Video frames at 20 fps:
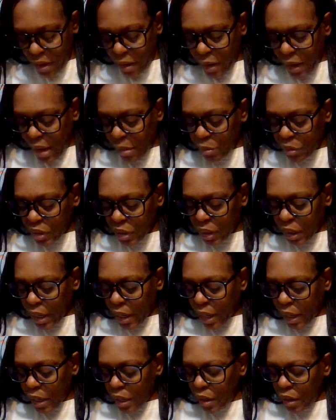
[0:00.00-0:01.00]
Hamilton
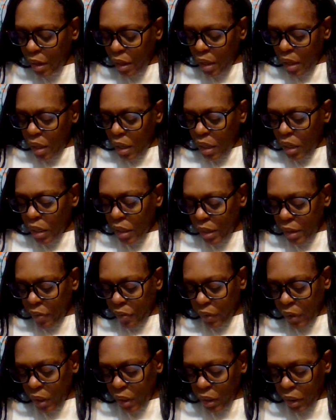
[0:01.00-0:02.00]
I live
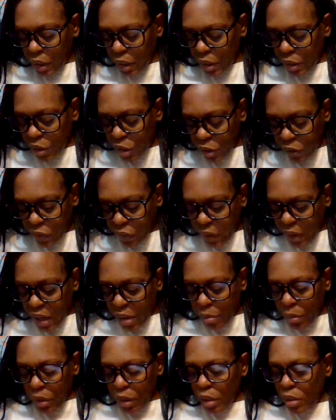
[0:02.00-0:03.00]
in and his
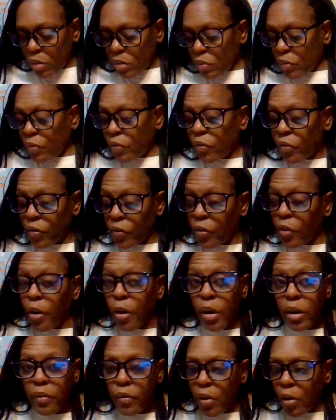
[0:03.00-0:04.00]
family's
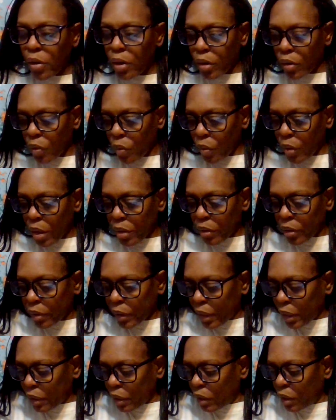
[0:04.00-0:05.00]
very, very good weather
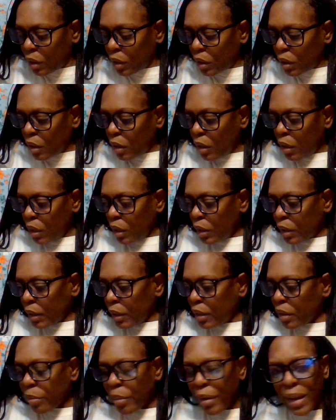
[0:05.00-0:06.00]
lately
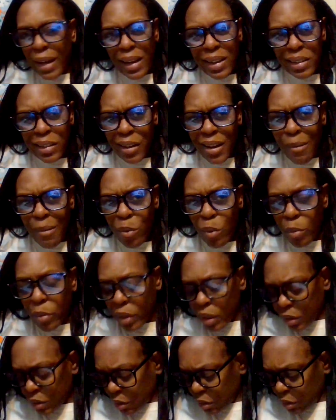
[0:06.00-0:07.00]
in the past couple
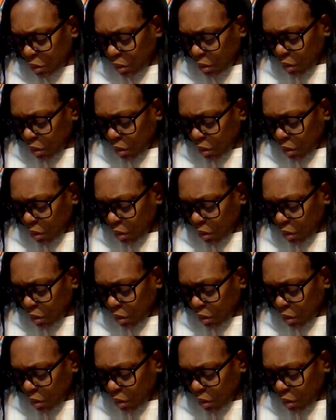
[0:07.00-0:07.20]
months.